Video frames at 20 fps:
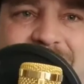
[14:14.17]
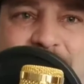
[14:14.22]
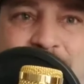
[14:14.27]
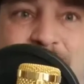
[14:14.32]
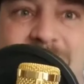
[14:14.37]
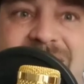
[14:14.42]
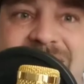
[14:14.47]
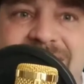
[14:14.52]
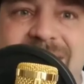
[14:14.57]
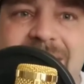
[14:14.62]

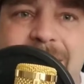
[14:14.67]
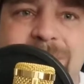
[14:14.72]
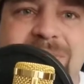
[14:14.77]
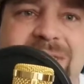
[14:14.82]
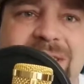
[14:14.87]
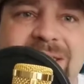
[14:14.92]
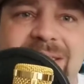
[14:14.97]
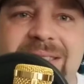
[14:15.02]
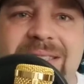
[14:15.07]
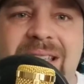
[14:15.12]
Chris
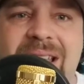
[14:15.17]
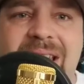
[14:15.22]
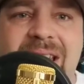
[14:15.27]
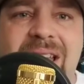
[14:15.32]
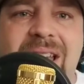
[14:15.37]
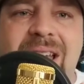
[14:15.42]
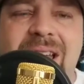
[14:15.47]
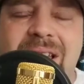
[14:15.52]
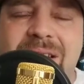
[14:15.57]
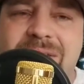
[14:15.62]
Sims'
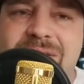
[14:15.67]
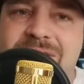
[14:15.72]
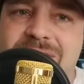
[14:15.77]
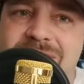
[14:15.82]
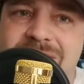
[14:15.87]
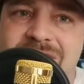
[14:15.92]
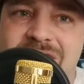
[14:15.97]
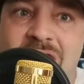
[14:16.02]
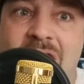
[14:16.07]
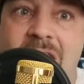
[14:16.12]

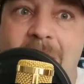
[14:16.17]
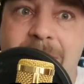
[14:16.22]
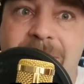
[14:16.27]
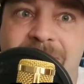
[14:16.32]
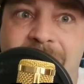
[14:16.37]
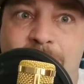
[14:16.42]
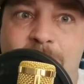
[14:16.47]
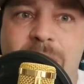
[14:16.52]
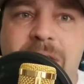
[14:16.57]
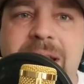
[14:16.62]
top
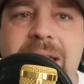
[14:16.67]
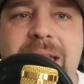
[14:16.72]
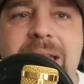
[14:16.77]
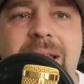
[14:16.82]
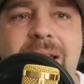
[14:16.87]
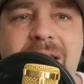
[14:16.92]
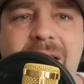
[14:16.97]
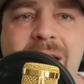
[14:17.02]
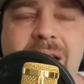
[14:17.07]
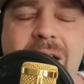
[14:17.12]

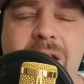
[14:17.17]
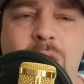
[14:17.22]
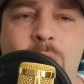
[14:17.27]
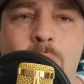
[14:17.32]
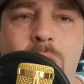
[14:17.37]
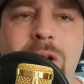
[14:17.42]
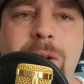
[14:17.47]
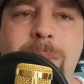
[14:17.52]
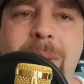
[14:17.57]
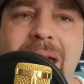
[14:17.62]
40
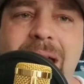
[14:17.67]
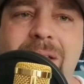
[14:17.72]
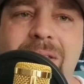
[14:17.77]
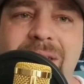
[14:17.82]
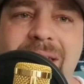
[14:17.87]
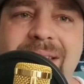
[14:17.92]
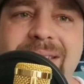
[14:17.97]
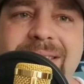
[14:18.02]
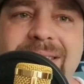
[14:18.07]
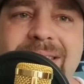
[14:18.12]
quarterback
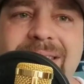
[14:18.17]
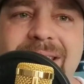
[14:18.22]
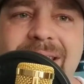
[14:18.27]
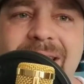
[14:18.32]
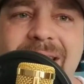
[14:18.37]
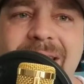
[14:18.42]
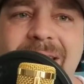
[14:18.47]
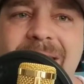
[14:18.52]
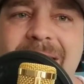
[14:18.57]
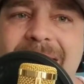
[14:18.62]
list.
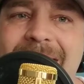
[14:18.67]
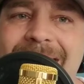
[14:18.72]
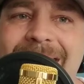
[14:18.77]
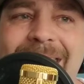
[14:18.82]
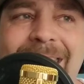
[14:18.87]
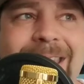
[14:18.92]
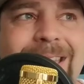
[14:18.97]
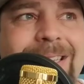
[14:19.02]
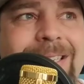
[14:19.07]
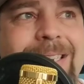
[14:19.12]

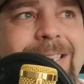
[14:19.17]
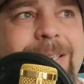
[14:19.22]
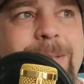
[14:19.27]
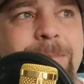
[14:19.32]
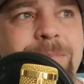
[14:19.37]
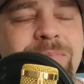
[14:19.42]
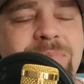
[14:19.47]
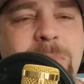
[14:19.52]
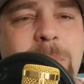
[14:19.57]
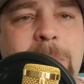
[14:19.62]
And,
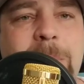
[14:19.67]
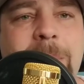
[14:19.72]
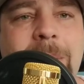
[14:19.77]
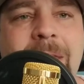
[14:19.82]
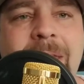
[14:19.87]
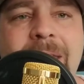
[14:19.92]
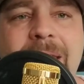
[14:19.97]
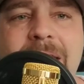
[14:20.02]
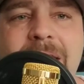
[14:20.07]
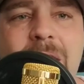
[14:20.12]

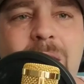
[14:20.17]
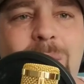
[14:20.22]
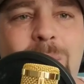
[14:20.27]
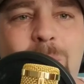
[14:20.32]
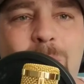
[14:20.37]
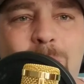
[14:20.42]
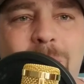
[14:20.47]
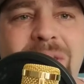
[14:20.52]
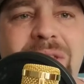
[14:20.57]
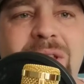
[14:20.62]

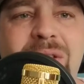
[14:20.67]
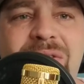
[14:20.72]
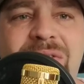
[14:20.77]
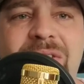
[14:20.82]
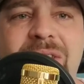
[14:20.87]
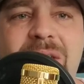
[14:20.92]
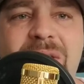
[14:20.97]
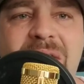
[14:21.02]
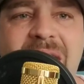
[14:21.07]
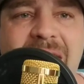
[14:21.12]
whether you
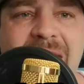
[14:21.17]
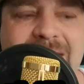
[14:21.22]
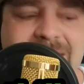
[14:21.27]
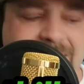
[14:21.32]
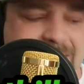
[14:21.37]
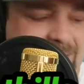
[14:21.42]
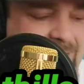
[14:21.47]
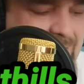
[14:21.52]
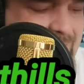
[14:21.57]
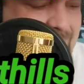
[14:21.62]
feel
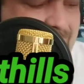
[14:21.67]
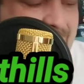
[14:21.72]
that